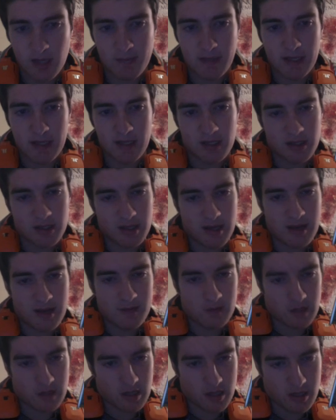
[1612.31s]
be another
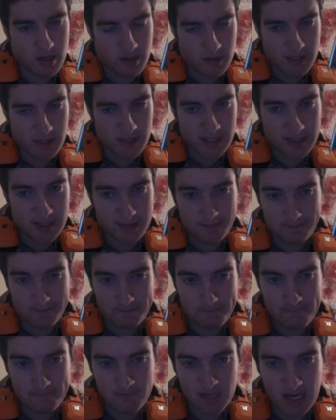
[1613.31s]
game with Arno in it.
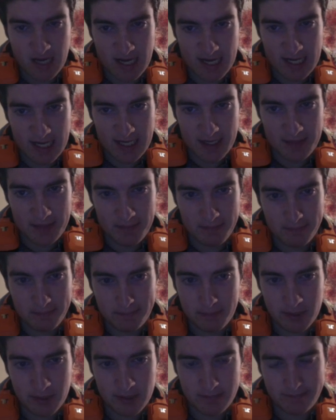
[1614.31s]
Um,
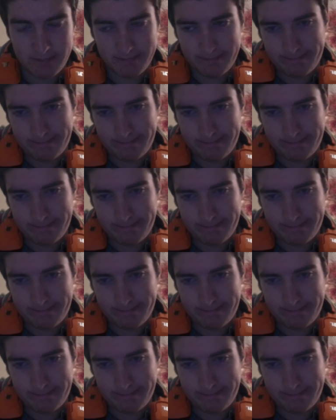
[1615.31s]
but